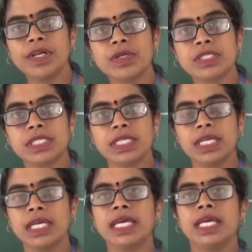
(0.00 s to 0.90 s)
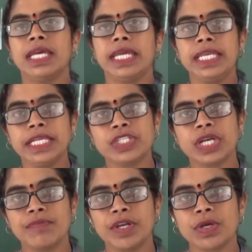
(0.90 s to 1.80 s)
velocity,
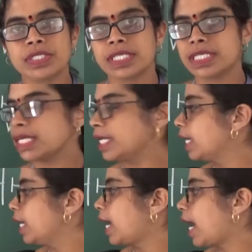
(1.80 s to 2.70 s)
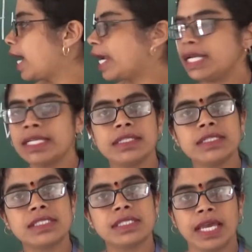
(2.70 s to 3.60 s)
initial velocity and
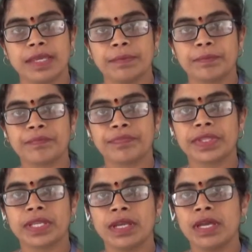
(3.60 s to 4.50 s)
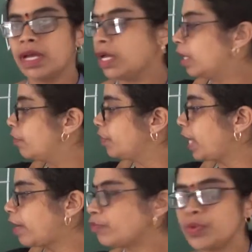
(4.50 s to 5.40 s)
this time. We
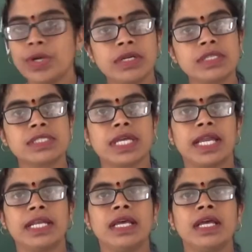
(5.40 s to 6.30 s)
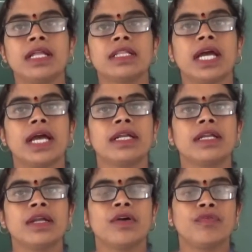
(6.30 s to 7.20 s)
have to understand
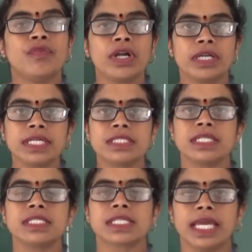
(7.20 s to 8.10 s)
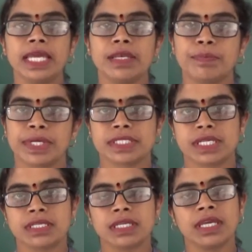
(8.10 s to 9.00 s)
that what is this A
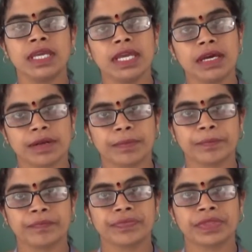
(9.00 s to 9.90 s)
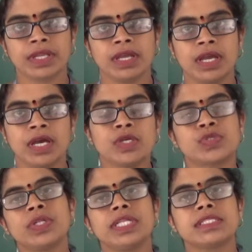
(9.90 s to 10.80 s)
representing here.
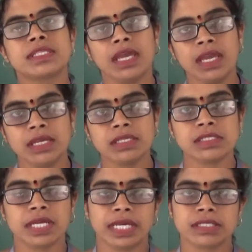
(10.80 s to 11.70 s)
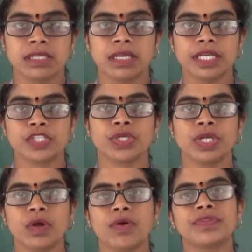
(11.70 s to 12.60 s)
So, this A is the acceleration
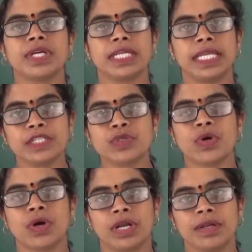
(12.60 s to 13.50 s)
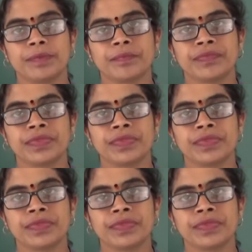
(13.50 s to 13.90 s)
of the electron